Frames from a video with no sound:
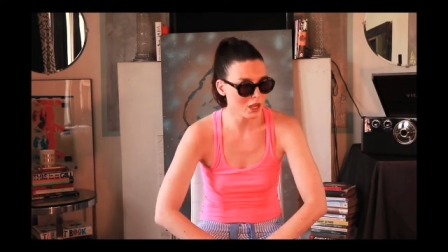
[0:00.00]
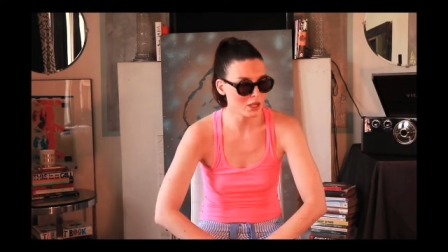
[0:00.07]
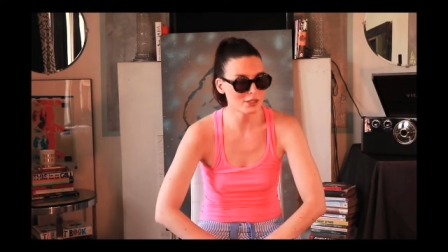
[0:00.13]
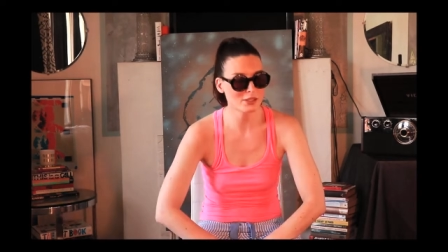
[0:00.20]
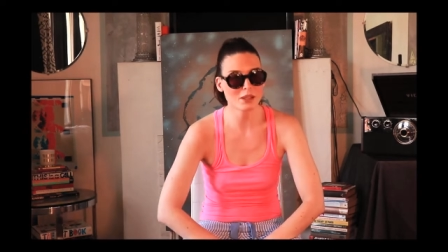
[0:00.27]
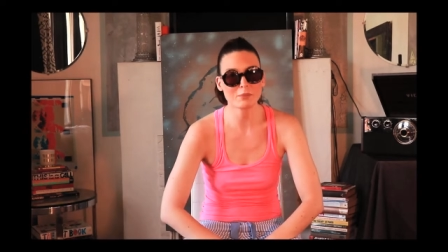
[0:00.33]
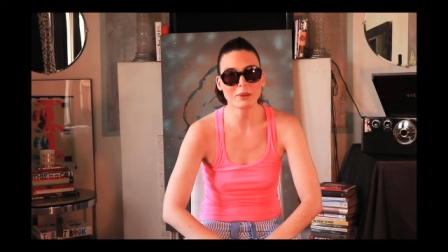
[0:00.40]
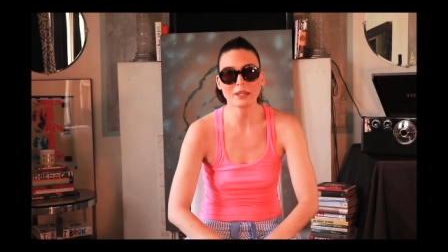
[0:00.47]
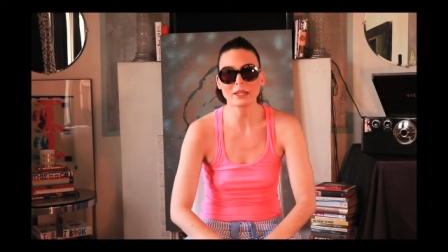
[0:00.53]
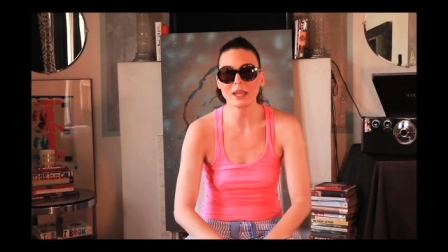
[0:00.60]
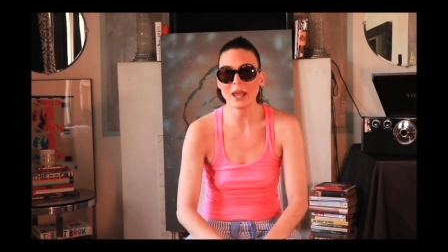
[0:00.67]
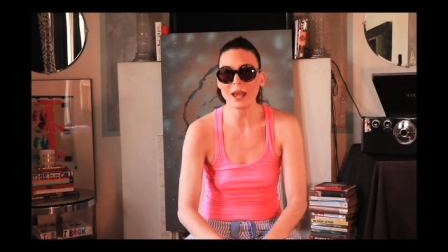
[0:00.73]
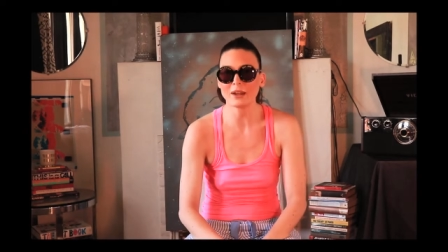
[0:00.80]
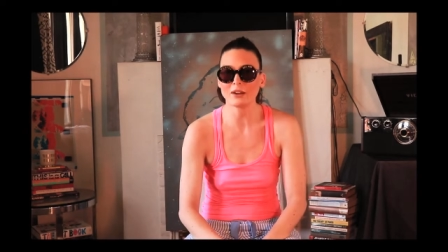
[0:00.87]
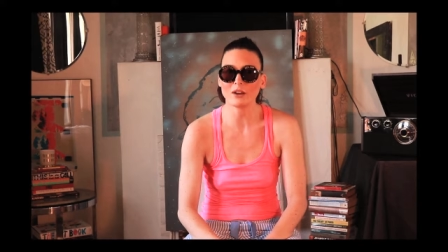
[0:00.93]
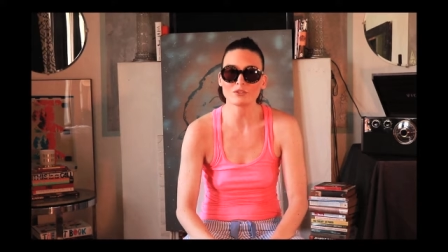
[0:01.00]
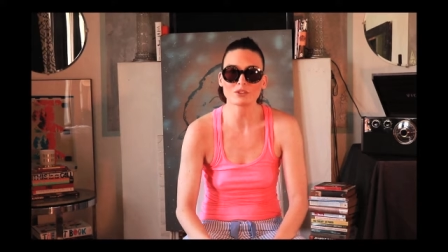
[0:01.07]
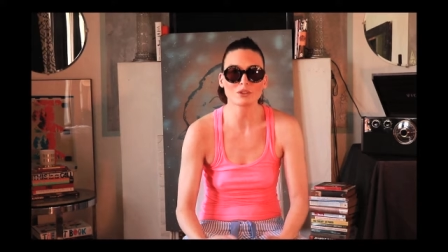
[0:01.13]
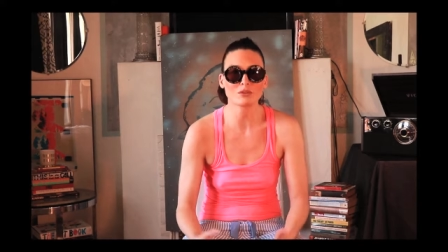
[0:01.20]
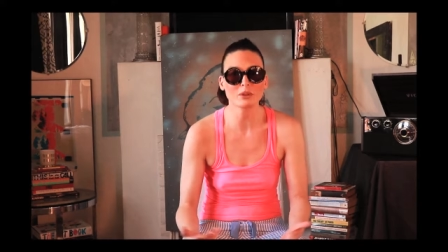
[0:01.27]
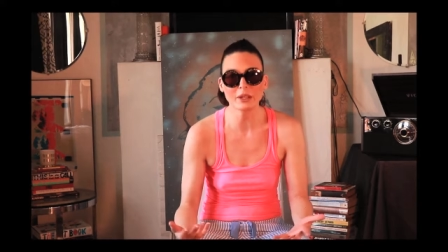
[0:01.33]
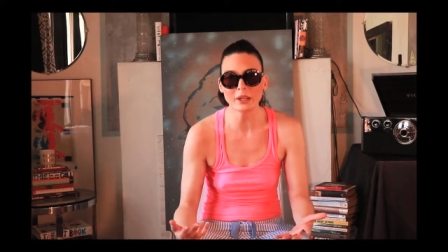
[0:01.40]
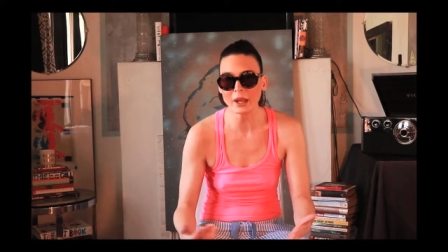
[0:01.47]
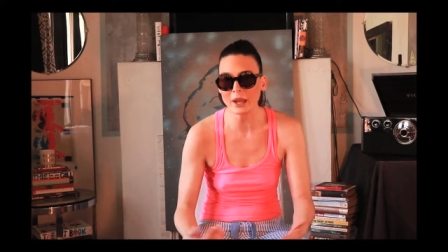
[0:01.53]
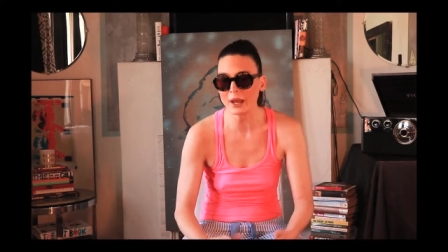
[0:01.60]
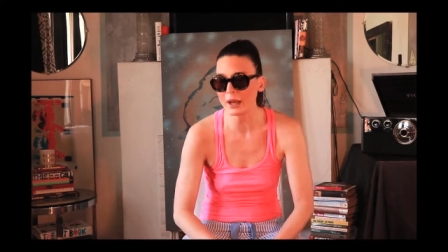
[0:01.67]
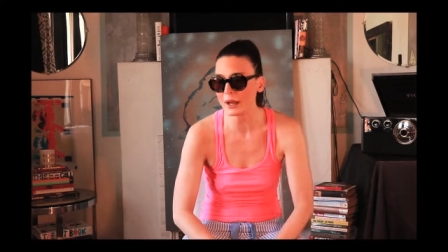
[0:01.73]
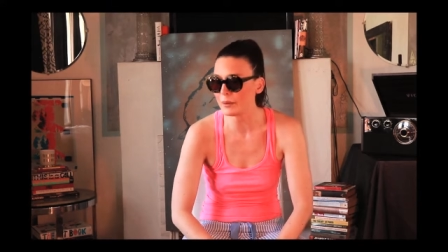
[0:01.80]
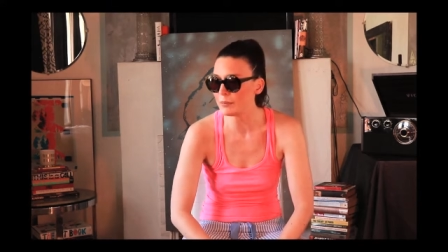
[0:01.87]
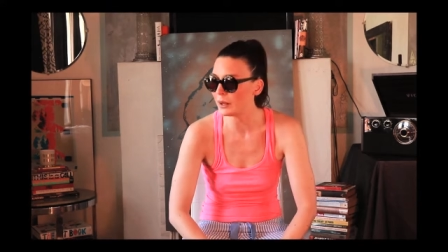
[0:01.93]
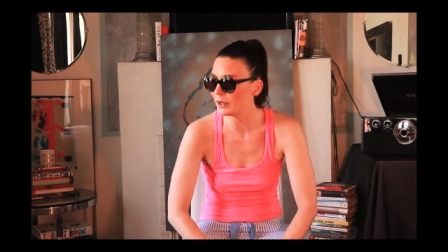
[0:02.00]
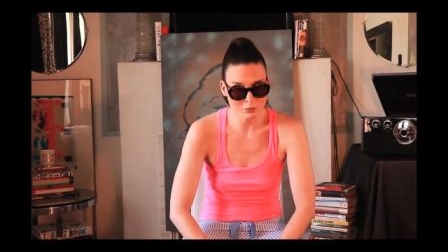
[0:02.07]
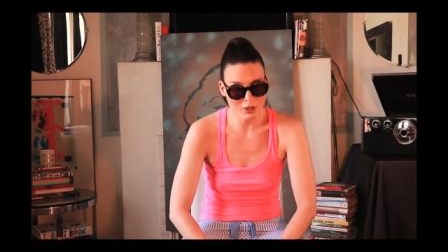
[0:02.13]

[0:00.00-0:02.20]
I sent my cat off to rehab.